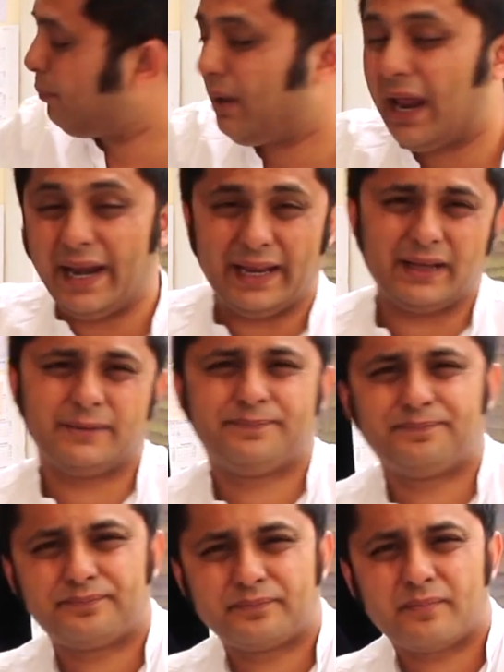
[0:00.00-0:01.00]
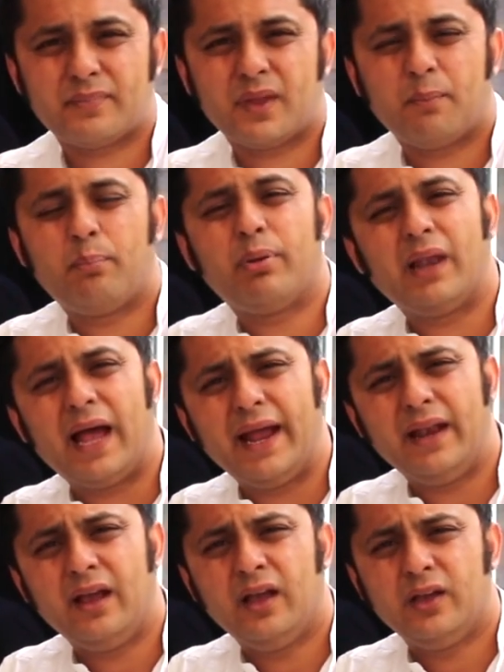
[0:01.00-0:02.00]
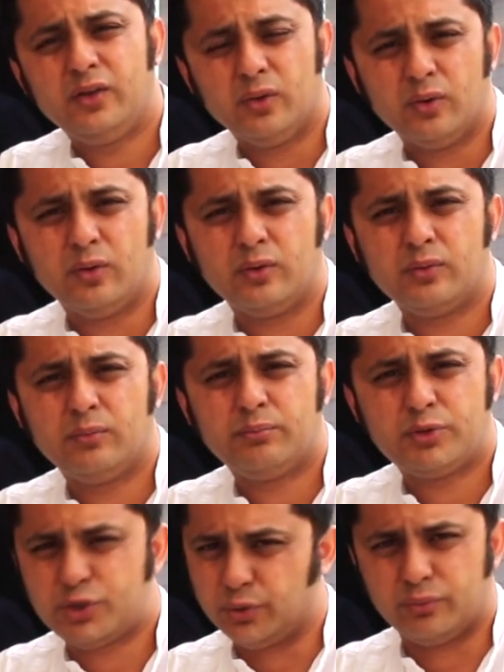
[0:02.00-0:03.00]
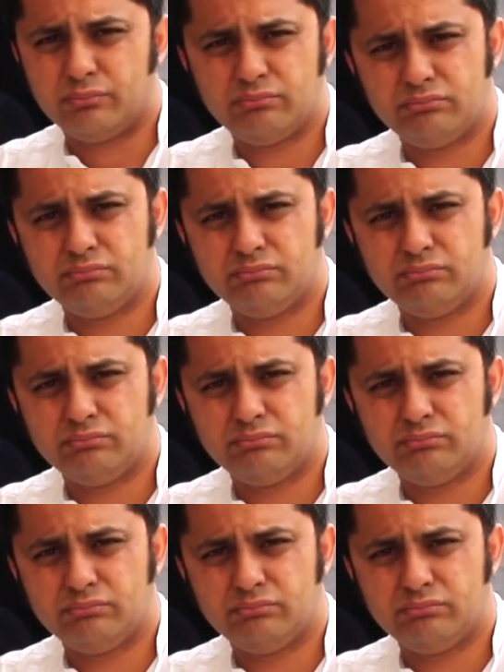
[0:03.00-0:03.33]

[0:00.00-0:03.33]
Planning. Plan your shoot.